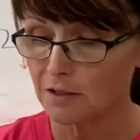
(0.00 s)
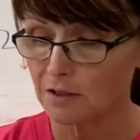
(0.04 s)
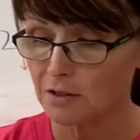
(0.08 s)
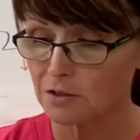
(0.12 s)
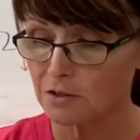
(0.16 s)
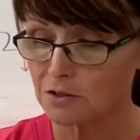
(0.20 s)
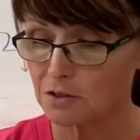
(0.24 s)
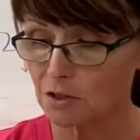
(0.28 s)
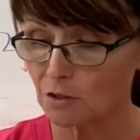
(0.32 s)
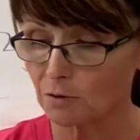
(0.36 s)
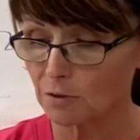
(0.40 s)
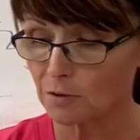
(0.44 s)

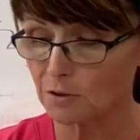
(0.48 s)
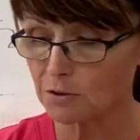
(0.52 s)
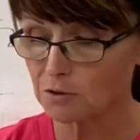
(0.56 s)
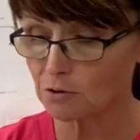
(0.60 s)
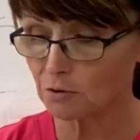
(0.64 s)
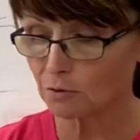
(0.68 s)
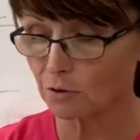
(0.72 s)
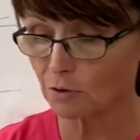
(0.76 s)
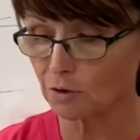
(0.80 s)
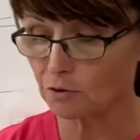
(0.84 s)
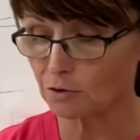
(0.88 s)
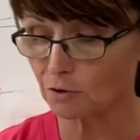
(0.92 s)
So it's
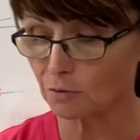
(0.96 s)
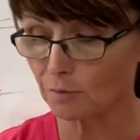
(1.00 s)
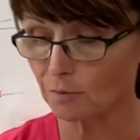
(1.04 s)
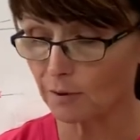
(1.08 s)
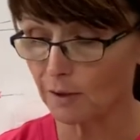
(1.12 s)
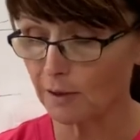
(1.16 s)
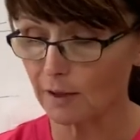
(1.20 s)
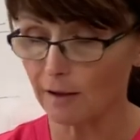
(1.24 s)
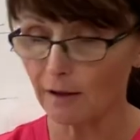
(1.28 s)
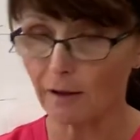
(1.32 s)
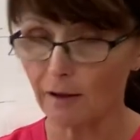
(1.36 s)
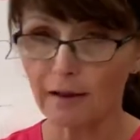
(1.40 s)
going to
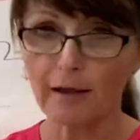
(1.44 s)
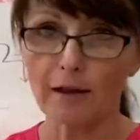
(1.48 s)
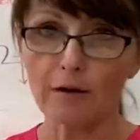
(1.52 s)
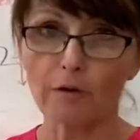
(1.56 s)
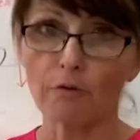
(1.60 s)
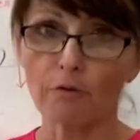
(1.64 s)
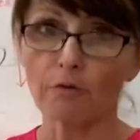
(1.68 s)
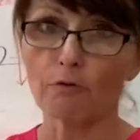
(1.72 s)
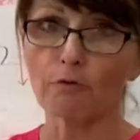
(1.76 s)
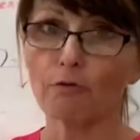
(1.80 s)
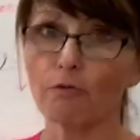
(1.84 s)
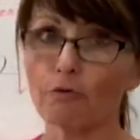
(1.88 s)
be like
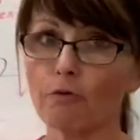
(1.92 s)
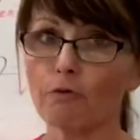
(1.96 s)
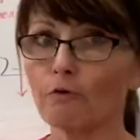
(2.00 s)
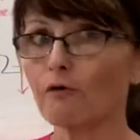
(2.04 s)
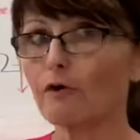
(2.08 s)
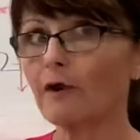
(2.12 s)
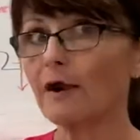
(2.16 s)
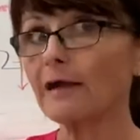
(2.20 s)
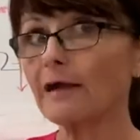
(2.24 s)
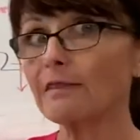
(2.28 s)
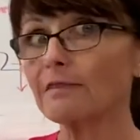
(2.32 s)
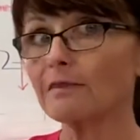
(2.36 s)

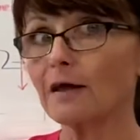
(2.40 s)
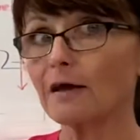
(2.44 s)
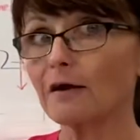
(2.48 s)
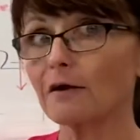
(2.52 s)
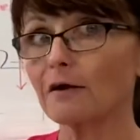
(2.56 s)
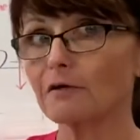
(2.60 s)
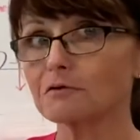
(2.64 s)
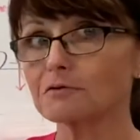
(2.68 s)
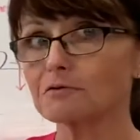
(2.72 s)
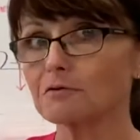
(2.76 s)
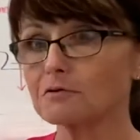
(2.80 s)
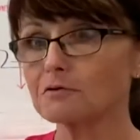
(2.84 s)
right
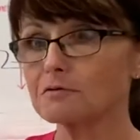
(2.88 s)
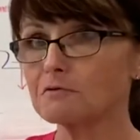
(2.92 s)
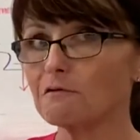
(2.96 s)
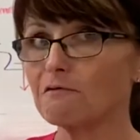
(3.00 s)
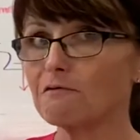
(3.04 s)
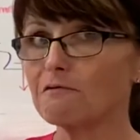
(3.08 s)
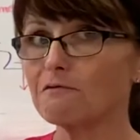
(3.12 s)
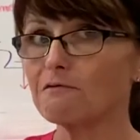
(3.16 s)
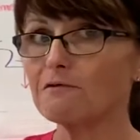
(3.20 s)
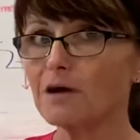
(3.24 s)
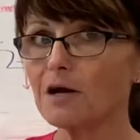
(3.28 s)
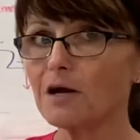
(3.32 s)
there. So it's a
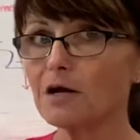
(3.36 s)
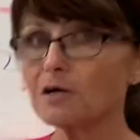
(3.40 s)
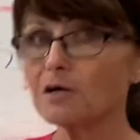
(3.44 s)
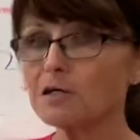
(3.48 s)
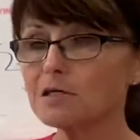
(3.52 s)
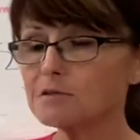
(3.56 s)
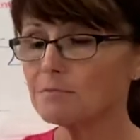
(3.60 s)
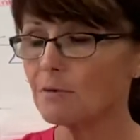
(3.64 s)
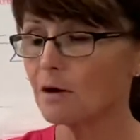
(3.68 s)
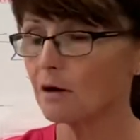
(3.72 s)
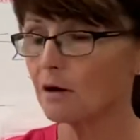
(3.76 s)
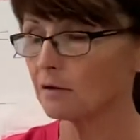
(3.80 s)
very
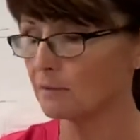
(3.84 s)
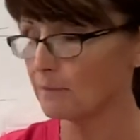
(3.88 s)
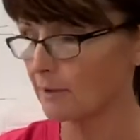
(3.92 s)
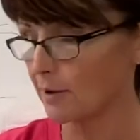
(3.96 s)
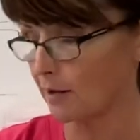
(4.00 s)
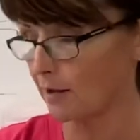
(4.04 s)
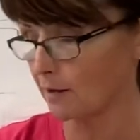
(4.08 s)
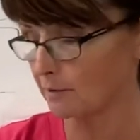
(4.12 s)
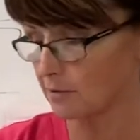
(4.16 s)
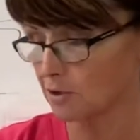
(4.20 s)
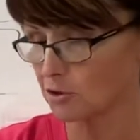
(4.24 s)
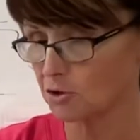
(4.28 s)
small
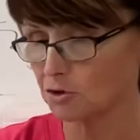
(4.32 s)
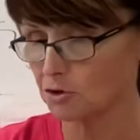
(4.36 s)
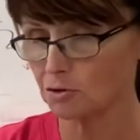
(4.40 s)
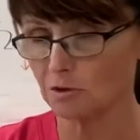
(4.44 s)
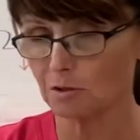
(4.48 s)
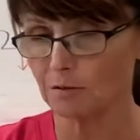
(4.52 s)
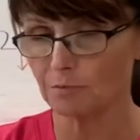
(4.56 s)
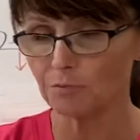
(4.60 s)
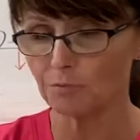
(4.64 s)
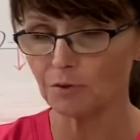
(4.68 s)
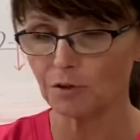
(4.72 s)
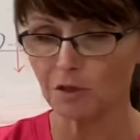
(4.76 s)
amount that you
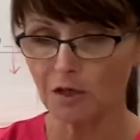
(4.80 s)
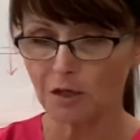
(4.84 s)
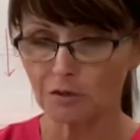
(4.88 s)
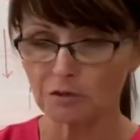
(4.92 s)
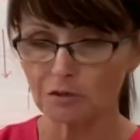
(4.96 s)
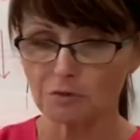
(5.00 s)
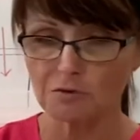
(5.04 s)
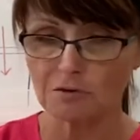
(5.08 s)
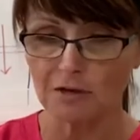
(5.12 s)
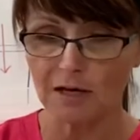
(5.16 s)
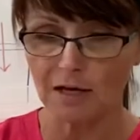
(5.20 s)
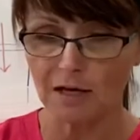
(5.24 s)
can put
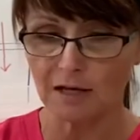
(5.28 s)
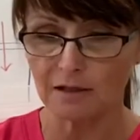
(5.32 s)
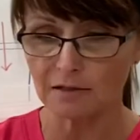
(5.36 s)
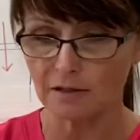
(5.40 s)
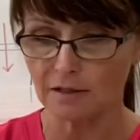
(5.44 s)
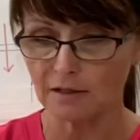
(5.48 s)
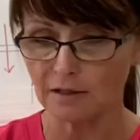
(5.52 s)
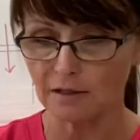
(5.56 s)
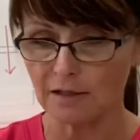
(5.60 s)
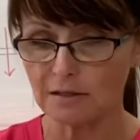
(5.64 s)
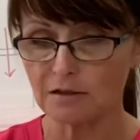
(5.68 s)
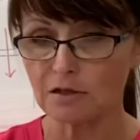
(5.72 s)
under that
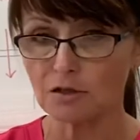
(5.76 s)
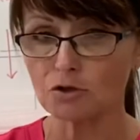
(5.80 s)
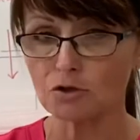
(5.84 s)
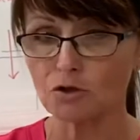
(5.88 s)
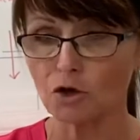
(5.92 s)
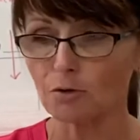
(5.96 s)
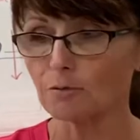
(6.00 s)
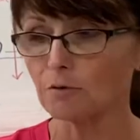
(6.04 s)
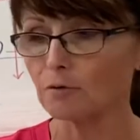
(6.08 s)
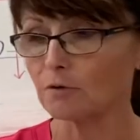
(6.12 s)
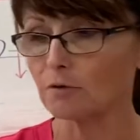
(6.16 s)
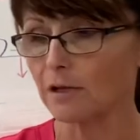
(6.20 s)
uh, in the
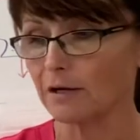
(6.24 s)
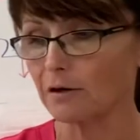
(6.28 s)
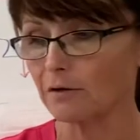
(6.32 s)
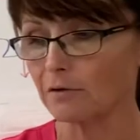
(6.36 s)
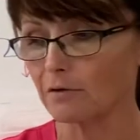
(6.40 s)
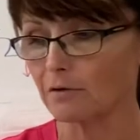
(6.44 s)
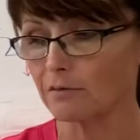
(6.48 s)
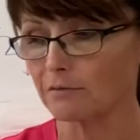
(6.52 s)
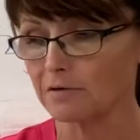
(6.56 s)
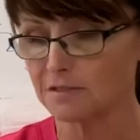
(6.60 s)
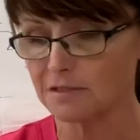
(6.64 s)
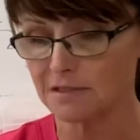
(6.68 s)
dermal layer
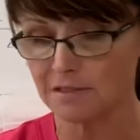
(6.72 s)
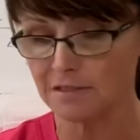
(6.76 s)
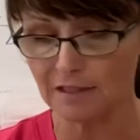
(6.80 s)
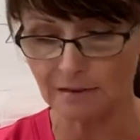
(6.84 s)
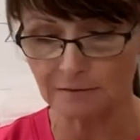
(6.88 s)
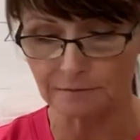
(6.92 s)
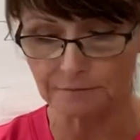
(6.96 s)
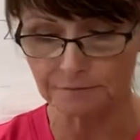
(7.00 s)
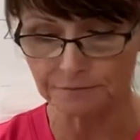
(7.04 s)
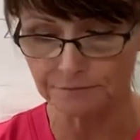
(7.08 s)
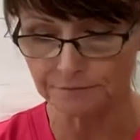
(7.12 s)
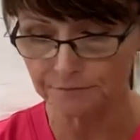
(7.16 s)
of the
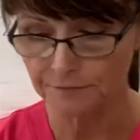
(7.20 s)
skin.